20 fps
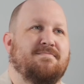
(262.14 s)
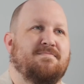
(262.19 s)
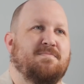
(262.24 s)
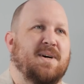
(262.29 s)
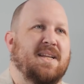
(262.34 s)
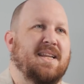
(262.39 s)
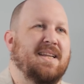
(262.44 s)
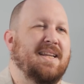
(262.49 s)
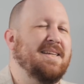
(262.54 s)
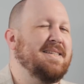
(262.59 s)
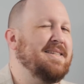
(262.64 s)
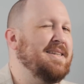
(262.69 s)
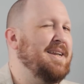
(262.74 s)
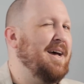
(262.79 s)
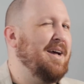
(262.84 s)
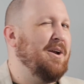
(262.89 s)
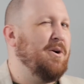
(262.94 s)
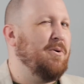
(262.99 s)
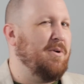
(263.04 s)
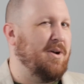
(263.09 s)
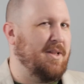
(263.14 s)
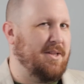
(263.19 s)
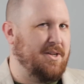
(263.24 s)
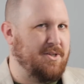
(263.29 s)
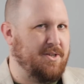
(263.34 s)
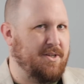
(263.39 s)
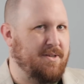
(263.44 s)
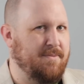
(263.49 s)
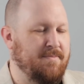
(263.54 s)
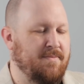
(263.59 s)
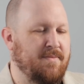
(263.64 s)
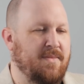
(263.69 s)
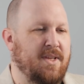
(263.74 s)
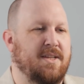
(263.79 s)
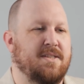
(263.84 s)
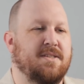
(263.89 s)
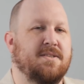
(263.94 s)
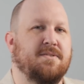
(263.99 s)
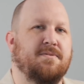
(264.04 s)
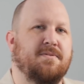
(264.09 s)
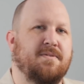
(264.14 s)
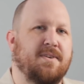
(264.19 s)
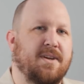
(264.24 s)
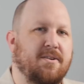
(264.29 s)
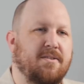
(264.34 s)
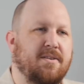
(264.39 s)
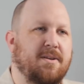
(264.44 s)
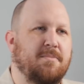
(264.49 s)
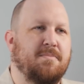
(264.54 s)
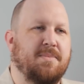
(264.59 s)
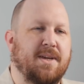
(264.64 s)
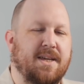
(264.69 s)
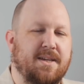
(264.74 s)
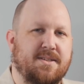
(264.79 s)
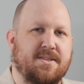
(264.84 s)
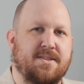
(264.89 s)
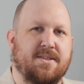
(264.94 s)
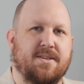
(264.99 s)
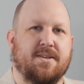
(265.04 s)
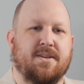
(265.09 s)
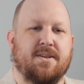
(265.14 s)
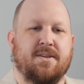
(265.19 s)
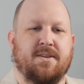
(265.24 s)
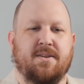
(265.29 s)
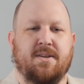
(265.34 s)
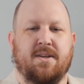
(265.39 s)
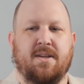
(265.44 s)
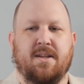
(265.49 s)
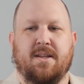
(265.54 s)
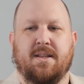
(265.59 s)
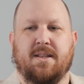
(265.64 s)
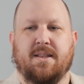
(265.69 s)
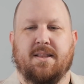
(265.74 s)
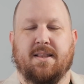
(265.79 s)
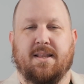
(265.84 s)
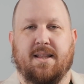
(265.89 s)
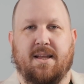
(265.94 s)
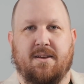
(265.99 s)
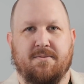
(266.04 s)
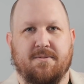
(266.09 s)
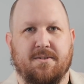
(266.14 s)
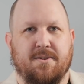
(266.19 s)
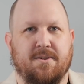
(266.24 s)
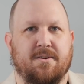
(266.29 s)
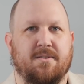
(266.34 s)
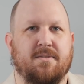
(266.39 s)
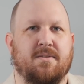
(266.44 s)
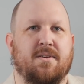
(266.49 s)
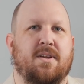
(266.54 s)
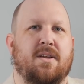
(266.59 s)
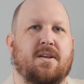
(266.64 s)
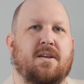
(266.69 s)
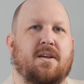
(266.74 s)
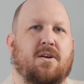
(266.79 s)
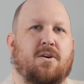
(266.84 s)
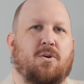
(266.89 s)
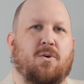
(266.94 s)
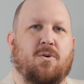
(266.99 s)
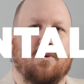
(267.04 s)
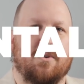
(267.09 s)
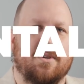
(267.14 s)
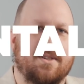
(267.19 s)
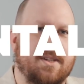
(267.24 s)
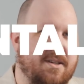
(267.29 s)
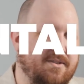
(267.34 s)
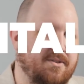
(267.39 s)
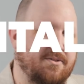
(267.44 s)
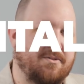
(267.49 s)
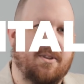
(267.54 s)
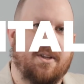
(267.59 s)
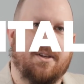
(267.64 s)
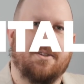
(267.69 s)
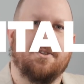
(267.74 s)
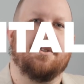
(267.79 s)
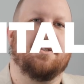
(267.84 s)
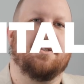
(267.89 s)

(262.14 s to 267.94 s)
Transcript: but it isn't high horology. It's a very basic lever horizontal clutch